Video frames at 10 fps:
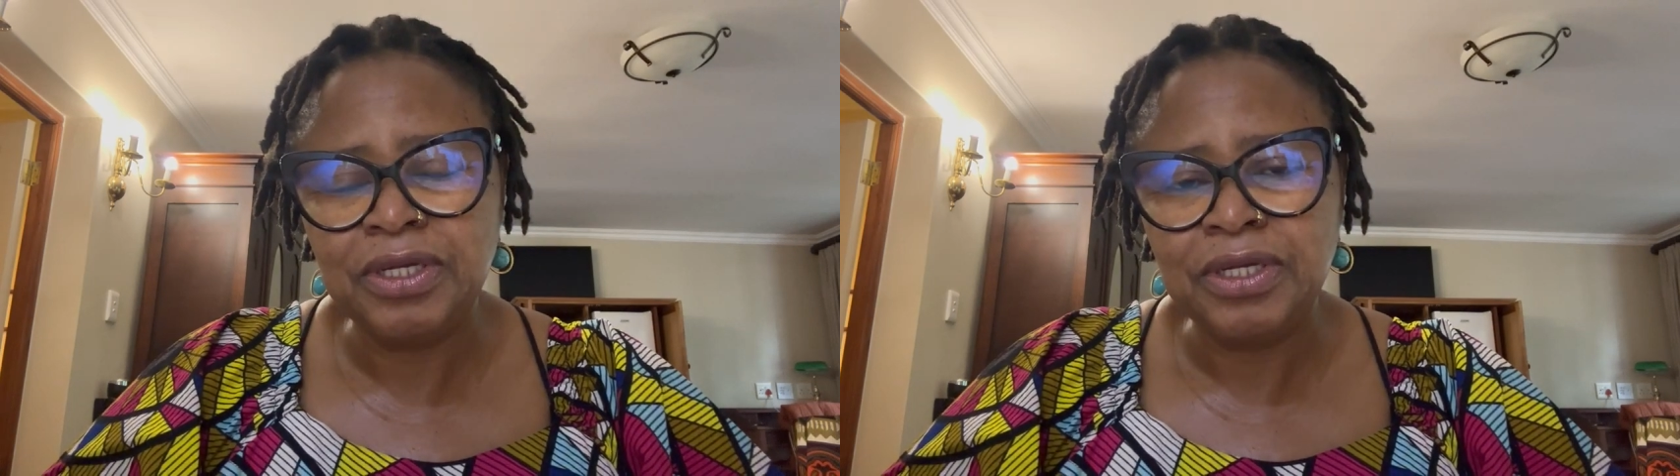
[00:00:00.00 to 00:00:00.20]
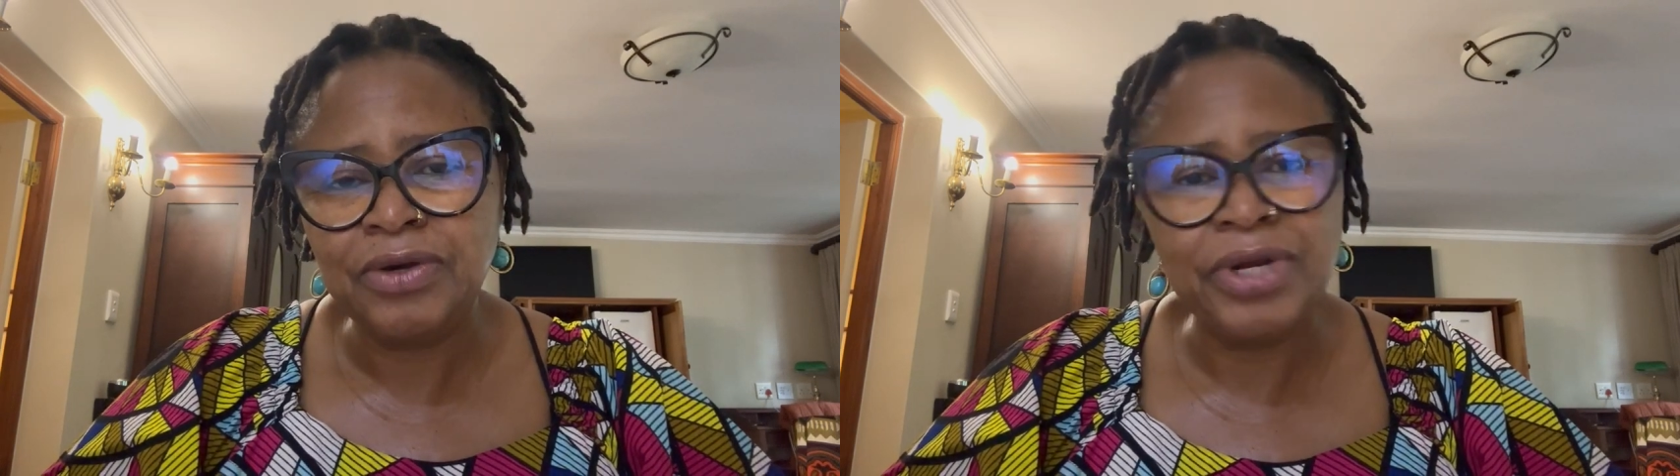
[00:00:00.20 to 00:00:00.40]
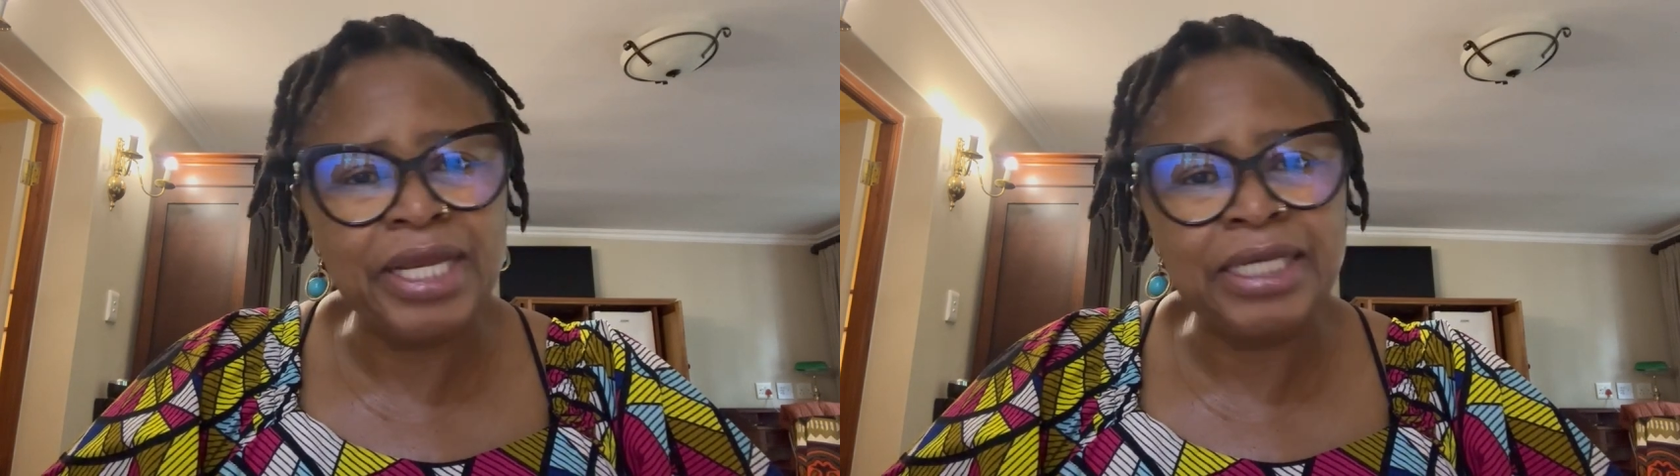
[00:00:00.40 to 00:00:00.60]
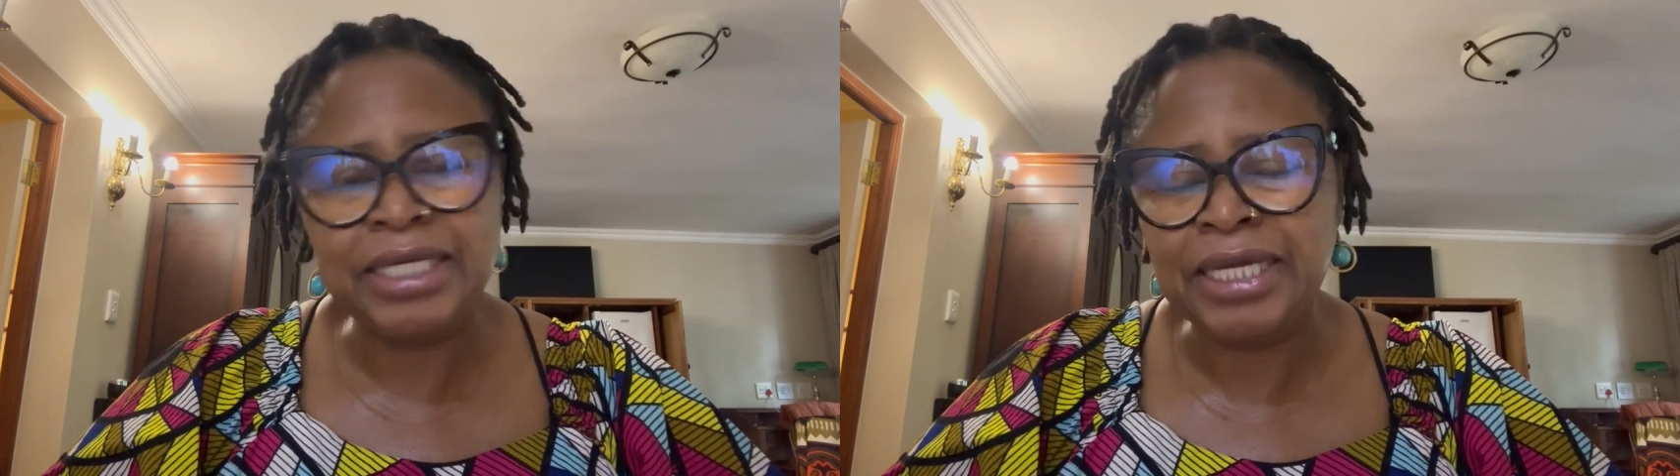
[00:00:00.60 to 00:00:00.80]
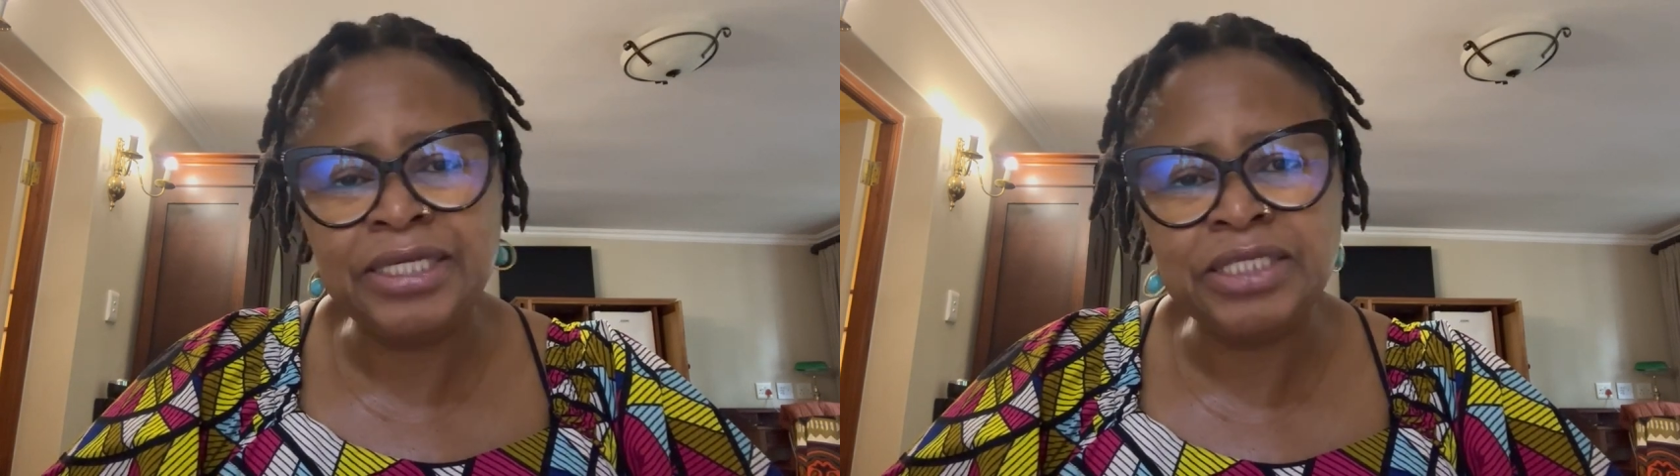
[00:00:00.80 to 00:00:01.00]
create
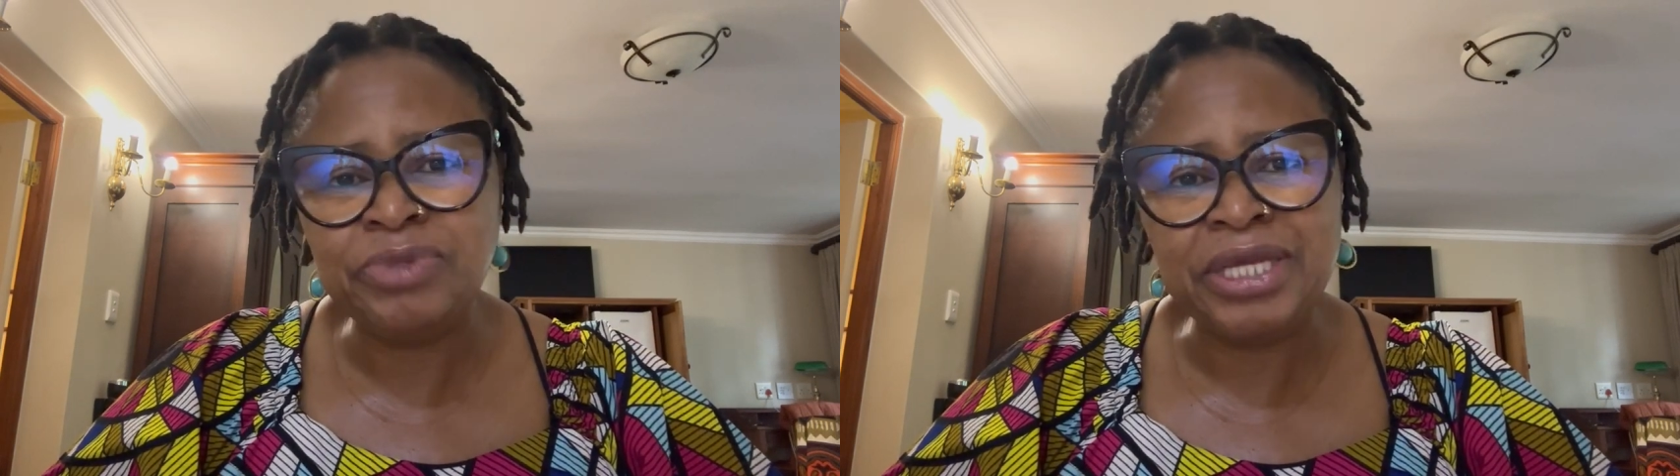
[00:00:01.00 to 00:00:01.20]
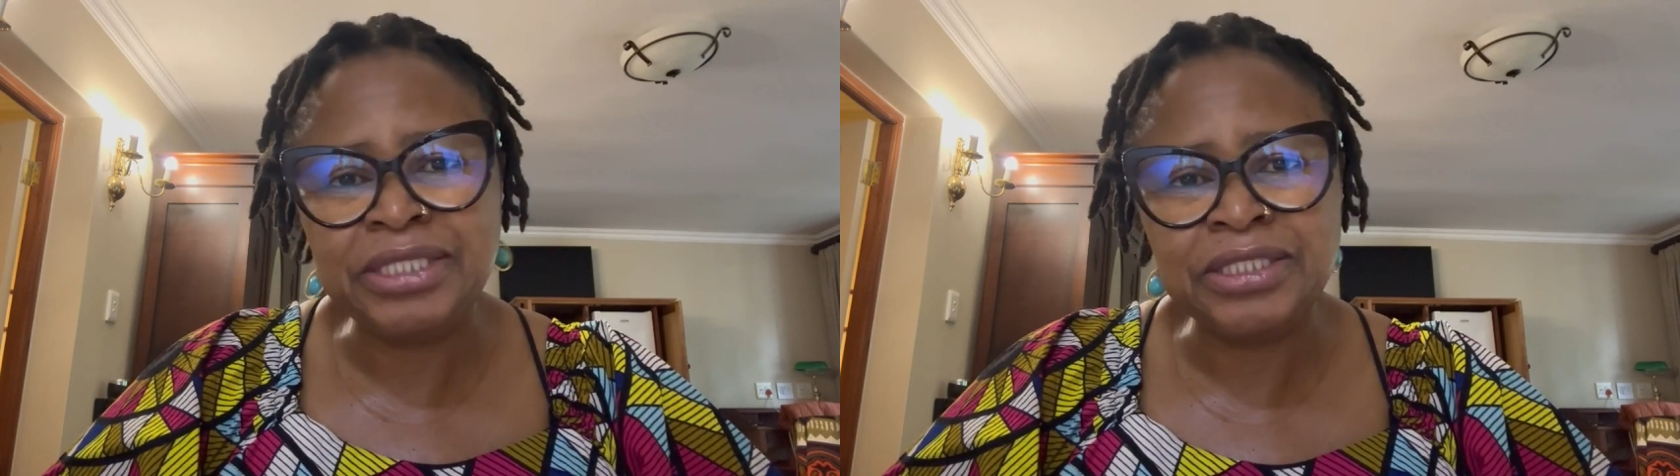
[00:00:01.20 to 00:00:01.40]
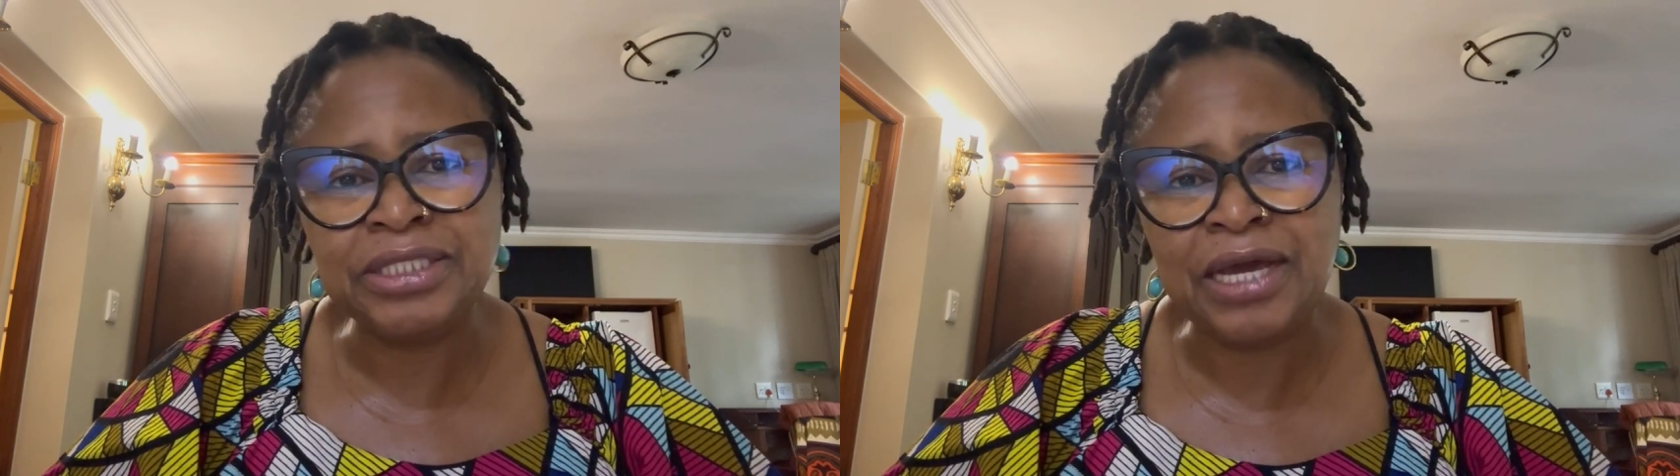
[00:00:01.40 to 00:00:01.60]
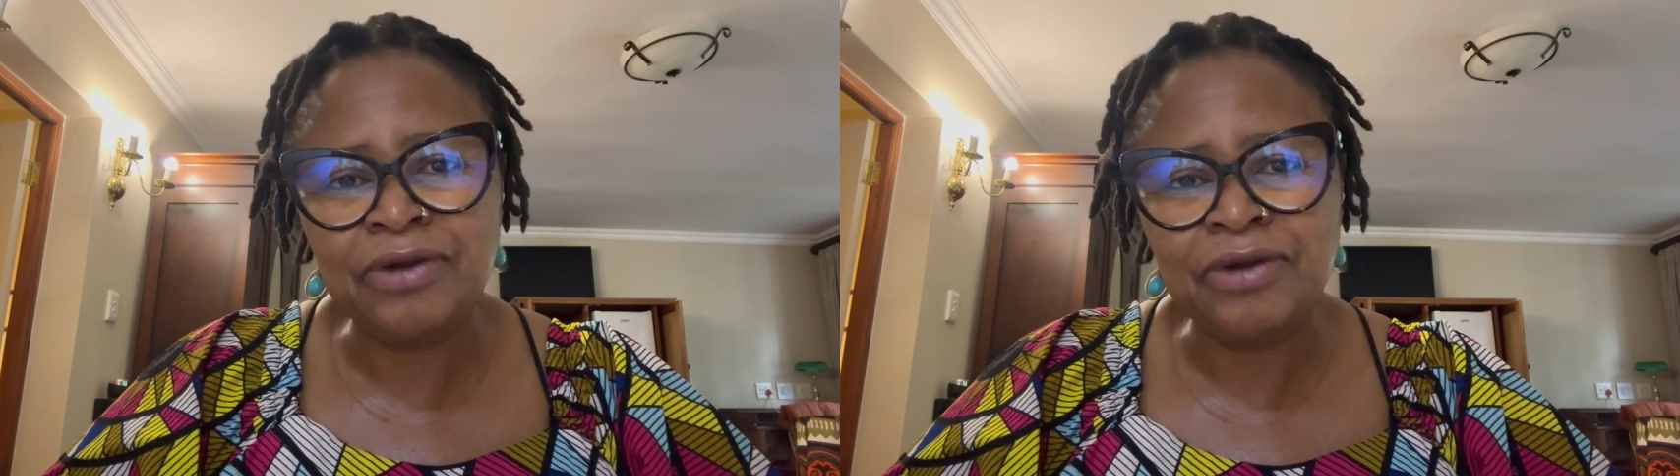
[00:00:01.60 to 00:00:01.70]
any space inside